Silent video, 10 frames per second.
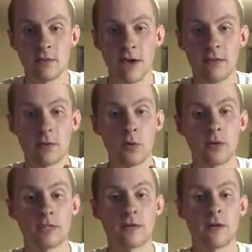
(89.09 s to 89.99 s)
All right,
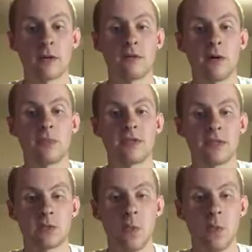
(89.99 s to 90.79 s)
3/4 of our Earth represents